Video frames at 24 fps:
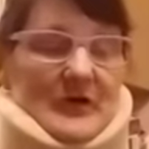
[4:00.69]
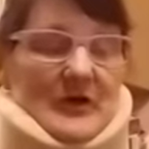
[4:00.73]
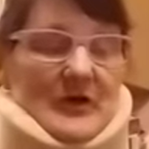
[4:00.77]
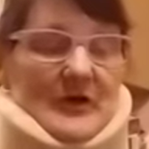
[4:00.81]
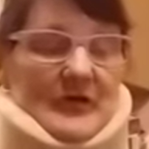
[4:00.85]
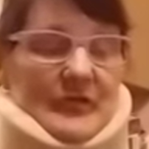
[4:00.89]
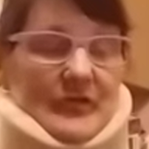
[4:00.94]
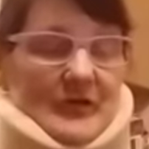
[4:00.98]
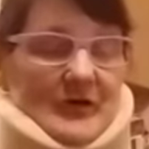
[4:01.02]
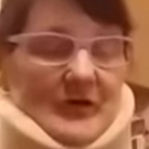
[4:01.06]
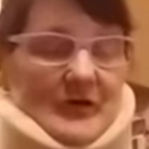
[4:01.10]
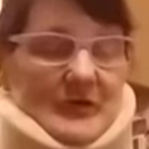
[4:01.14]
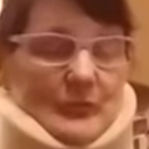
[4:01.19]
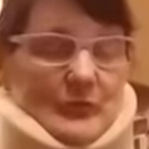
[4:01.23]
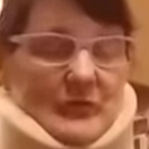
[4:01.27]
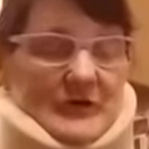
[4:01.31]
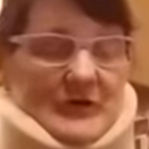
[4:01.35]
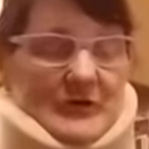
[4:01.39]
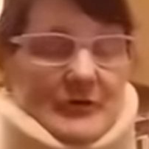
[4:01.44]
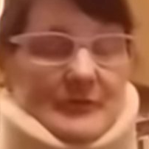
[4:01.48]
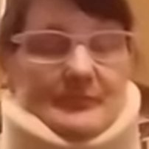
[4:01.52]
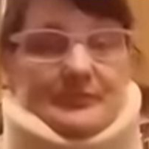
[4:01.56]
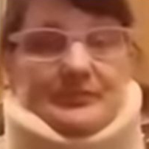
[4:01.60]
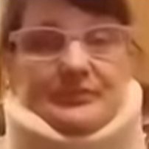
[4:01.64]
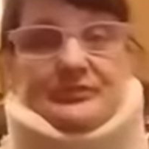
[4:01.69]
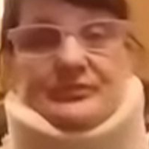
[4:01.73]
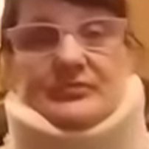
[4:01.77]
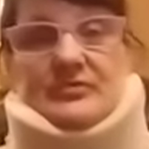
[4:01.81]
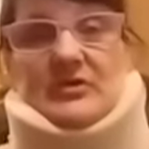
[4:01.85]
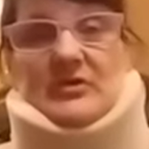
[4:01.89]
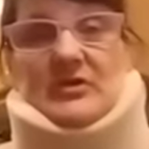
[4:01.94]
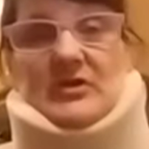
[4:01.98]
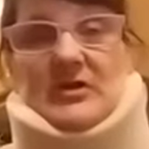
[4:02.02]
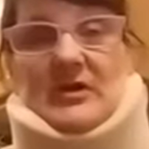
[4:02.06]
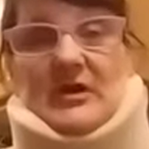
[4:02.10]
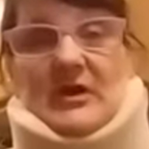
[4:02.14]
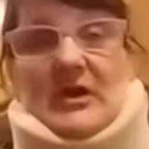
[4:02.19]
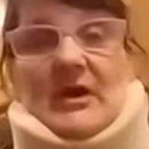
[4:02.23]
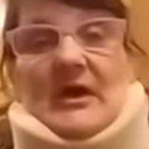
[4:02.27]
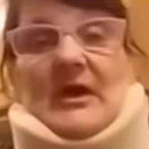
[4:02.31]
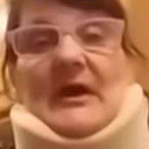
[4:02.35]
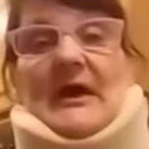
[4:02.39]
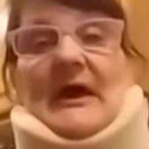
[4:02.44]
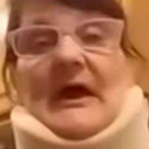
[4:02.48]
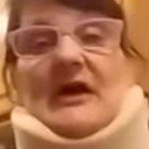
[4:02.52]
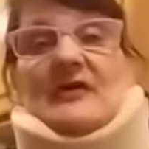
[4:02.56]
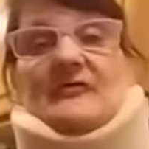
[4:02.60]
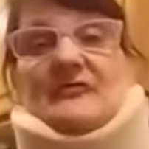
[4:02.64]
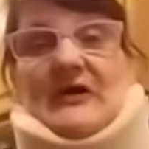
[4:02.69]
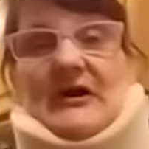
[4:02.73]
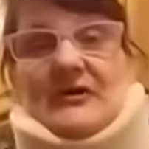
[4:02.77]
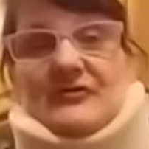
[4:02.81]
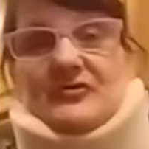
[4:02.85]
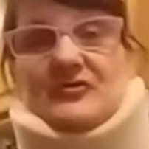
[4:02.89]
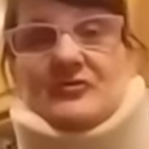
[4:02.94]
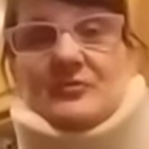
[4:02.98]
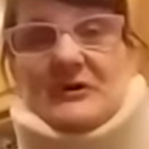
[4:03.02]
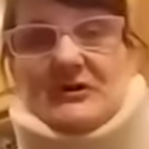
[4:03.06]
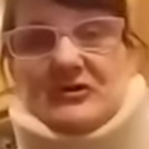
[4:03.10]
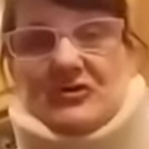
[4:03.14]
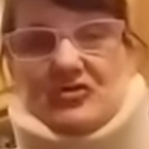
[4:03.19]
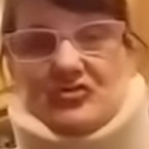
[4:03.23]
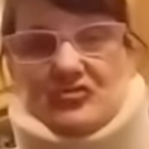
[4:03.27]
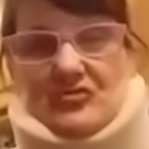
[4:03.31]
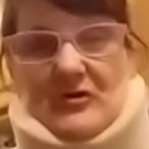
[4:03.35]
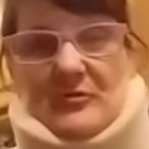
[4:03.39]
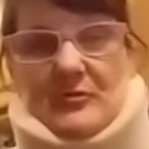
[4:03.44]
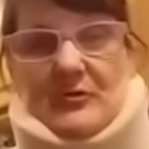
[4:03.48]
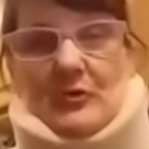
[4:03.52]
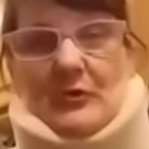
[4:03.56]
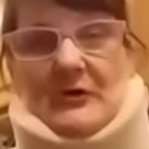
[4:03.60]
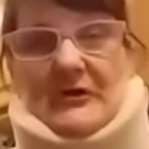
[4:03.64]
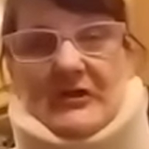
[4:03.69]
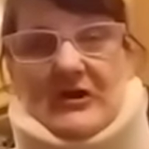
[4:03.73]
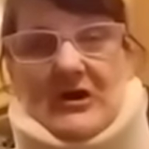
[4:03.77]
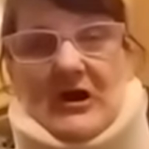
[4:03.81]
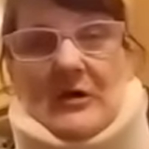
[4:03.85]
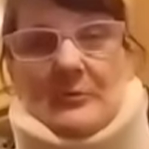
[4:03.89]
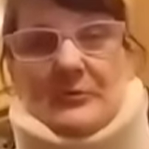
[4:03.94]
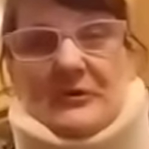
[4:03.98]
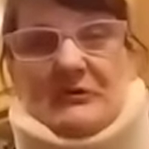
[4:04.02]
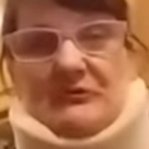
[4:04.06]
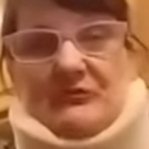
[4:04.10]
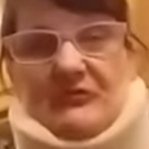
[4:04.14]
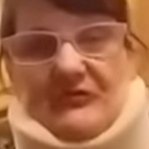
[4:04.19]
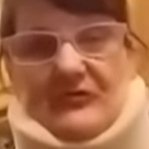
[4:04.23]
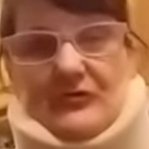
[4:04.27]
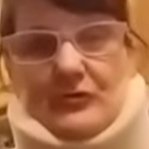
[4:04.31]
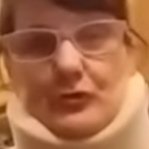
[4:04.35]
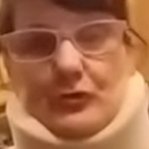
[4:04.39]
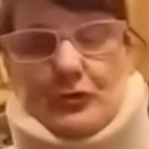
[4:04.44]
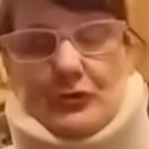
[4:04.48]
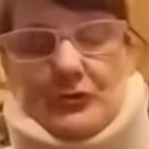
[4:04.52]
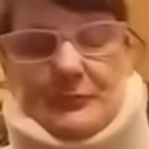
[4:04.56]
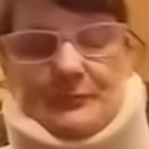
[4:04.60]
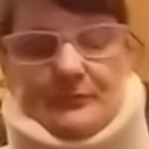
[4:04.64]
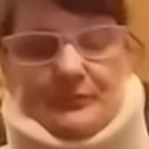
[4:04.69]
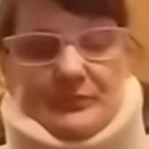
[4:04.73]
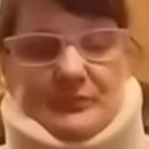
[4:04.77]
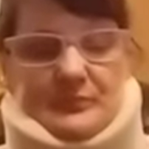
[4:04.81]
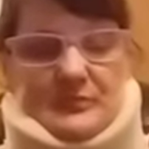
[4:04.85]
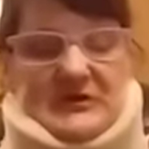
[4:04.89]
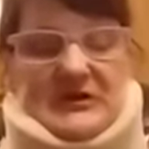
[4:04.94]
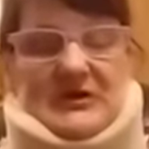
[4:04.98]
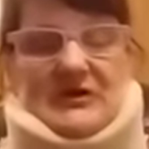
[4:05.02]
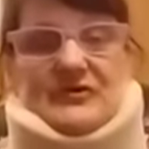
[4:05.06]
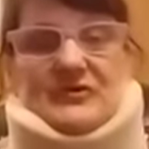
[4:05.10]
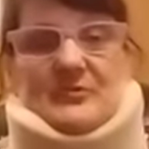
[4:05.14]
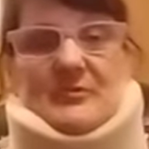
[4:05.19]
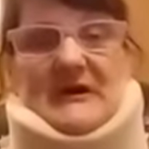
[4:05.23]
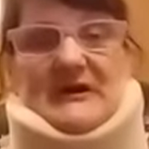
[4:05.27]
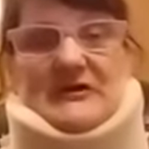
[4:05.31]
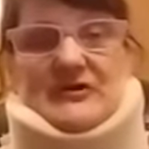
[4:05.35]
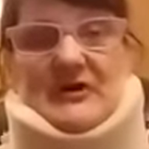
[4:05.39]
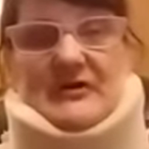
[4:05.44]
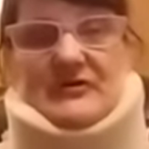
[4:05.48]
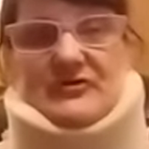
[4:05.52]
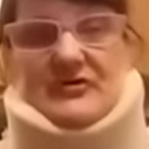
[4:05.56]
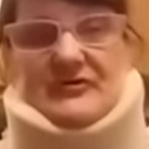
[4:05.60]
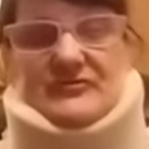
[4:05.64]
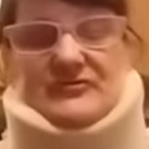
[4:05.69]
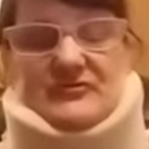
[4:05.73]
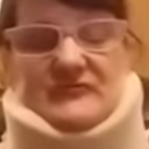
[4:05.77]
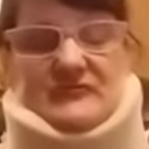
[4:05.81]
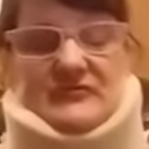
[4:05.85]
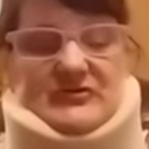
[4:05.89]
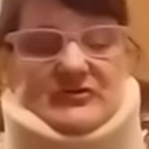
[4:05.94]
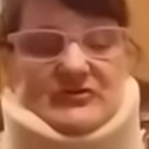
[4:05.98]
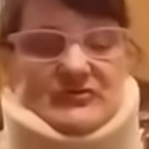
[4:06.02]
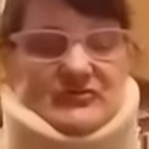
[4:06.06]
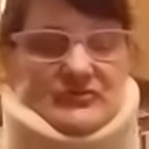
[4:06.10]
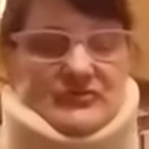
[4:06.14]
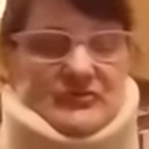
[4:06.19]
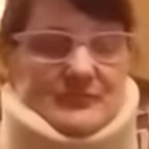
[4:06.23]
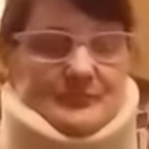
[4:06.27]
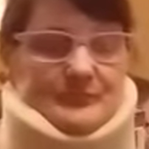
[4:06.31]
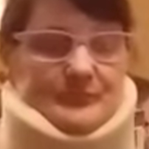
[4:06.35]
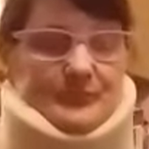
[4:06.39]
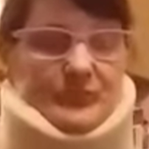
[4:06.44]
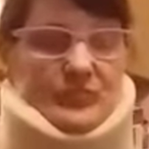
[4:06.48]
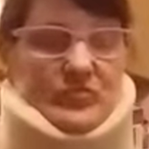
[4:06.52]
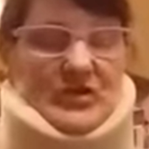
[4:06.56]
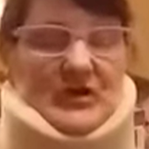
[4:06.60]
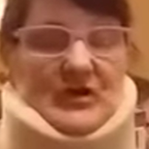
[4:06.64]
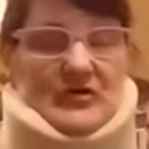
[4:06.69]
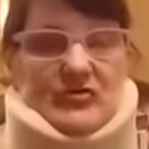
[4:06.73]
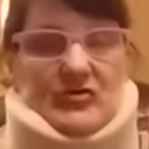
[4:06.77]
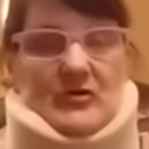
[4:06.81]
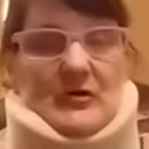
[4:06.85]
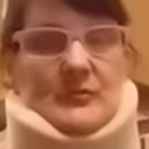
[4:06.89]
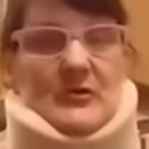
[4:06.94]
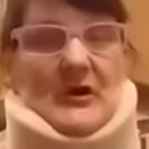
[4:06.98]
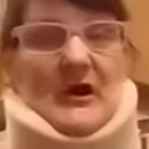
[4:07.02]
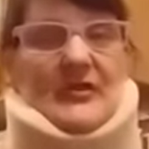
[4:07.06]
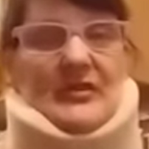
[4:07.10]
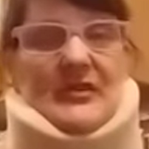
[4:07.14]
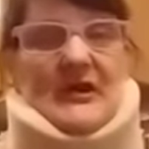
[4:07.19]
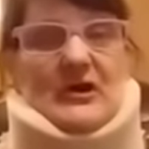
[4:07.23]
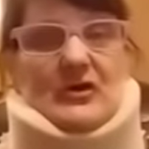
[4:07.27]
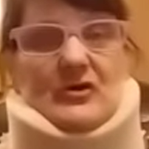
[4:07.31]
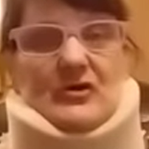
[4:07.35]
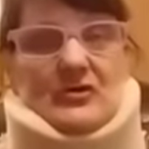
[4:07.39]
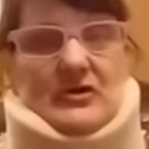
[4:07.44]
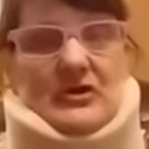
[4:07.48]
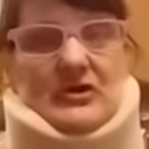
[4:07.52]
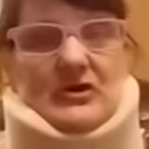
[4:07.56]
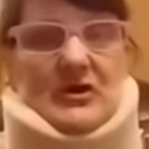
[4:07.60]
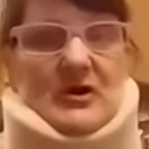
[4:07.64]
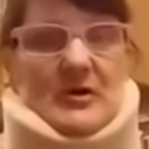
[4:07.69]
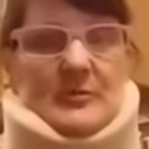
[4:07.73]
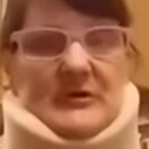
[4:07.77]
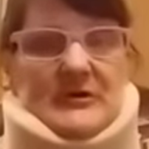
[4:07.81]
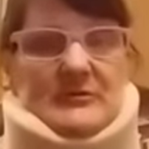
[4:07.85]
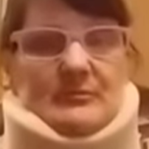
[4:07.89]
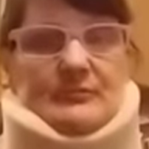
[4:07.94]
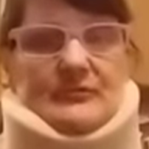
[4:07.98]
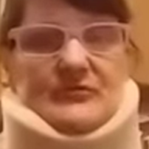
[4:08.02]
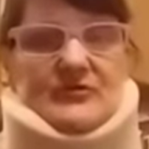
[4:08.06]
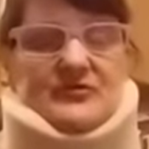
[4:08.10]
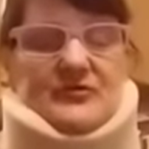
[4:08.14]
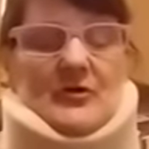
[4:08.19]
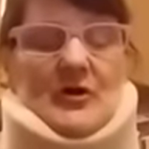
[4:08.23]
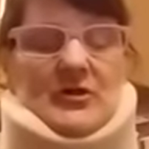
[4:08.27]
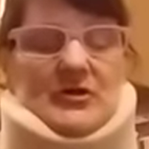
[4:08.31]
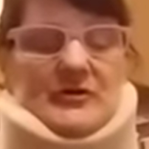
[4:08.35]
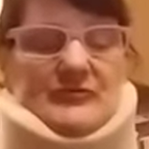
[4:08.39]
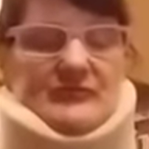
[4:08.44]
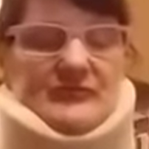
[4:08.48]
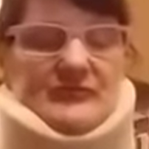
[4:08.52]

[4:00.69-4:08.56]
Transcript: I thought, well, I've had so much trouble with gumming food because of my digestive issues, so I'm not that good at gumming solid